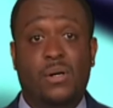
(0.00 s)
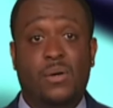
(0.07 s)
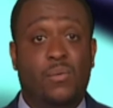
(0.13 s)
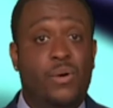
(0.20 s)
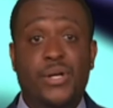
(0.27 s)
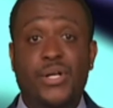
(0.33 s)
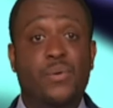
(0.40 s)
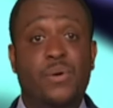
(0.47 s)
It's
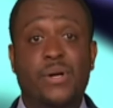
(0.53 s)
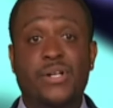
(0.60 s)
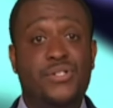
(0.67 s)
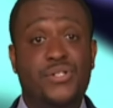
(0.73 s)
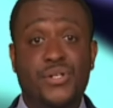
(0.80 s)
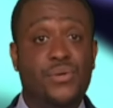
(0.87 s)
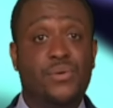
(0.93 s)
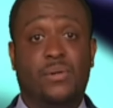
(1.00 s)
up to
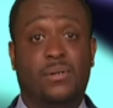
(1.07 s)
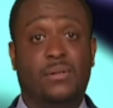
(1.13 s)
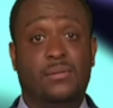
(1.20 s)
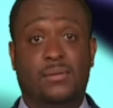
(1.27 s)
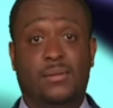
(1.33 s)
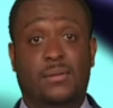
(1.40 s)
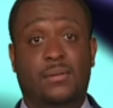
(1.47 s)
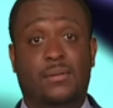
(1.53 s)
you. What do you
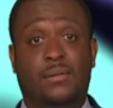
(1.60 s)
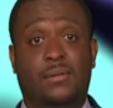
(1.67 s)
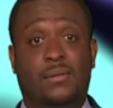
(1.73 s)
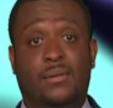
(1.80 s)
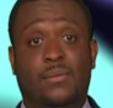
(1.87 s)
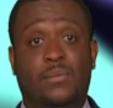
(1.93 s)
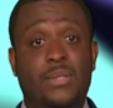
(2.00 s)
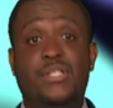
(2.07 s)
want to
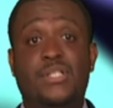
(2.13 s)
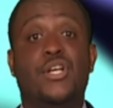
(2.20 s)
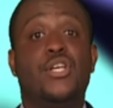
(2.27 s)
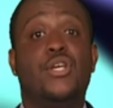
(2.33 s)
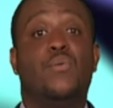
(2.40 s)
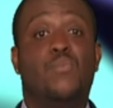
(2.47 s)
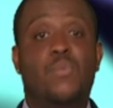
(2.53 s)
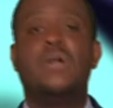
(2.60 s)
do?
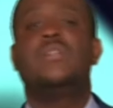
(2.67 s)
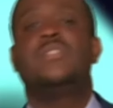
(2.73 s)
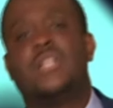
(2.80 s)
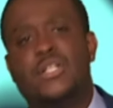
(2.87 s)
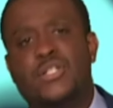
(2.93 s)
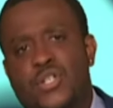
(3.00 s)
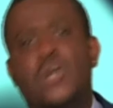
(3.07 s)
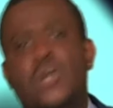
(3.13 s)

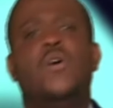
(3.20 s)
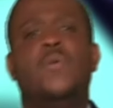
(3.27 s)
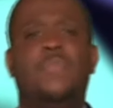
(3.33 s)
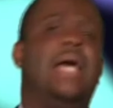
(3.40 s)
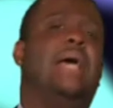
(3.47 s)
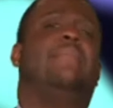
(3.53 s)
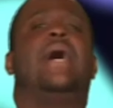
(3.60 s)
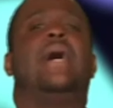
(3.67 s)
What do you
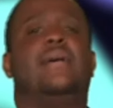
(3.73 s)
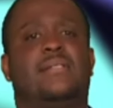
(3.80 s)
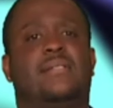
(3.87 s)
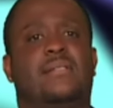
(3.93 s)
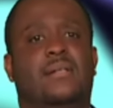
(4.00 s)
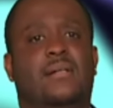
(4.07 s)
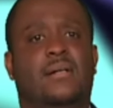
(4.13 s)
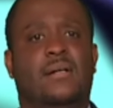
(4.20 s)
want to
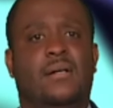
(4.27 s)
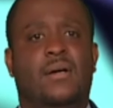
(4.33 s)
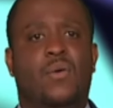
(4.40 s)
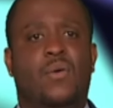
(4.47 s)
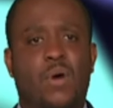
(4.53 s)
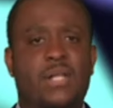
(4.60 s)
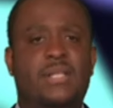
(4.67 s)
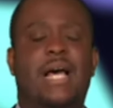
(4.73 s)
do,
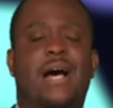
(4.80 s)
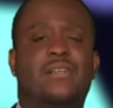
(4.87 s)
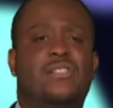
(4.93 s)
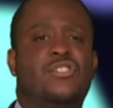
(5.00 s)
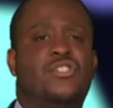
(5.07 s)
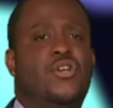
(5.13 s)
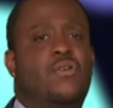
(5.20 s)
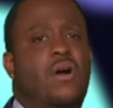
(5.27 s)
babies?
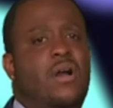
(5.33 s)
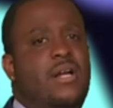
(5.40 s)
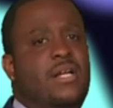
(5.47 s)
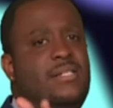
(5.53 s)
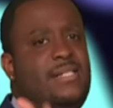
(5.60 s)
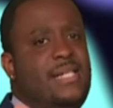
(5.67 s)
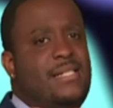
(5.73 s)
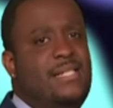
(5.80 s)

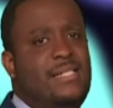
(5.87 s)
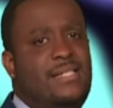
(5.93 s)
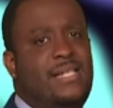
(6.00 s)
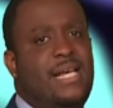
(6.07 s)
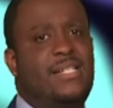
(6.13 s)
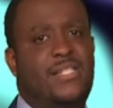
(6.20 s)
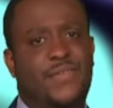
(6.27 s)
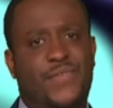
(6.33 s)

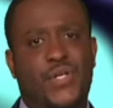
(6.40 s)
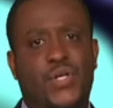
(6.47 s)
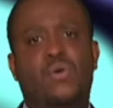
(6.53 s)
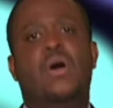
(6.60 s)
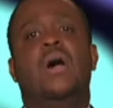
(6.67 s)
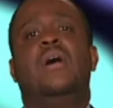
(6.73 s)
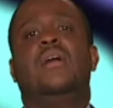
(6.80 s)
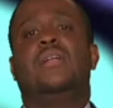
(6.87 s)

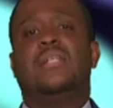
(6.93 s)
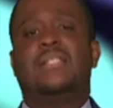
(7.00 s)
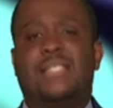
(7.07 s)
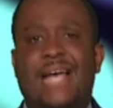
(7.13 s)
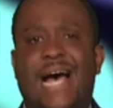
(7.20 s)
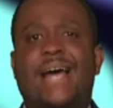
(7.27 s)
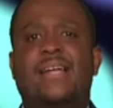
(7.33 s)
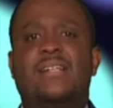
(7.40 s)
1,266
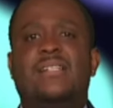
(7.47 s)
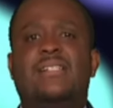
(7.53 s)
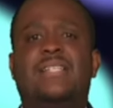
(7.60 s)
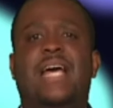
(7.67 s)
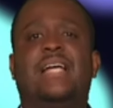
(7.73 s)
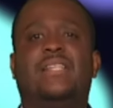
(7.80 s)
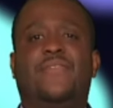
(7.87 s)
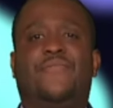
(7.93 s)
of you
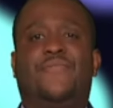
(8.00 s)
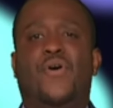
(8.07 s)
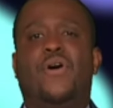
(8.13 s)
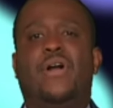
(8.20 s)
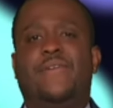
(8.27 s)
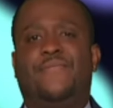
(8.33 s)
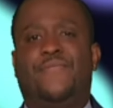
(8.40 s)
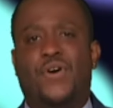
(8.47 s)

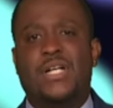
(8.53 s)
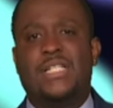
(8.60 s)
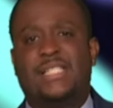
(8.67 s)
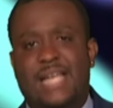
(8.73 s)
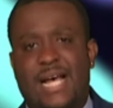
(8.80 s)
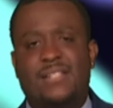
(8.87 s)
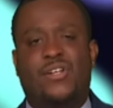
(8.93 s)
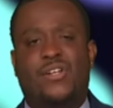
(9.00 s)
decided to take the
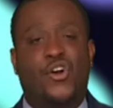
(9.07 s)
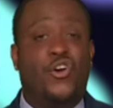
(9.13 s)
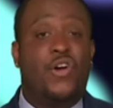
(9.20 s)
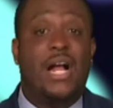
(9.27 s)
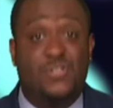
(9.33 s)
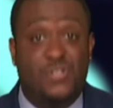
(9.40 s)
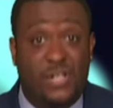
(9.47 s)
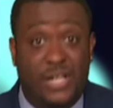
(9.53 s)

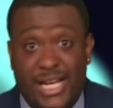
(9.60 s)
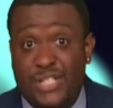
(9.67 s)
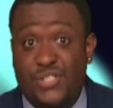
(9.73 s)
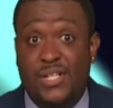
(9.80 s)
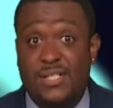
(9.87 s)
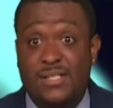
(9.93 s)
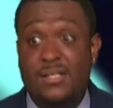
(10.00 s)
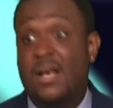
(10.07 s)
44 cents.
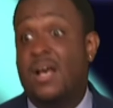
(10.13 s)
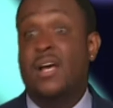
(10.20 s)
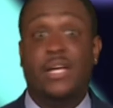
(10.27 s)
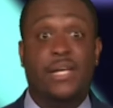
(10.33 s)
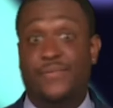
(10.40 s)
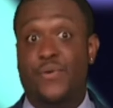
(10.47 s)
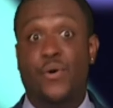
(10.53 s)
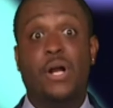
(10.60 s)

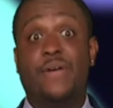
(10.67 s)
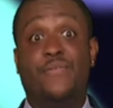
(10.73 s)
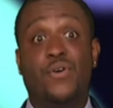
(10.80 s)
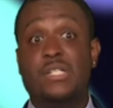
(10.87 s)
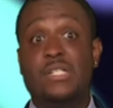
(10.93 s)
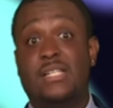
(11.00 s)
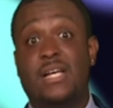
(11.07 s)
Congratulations.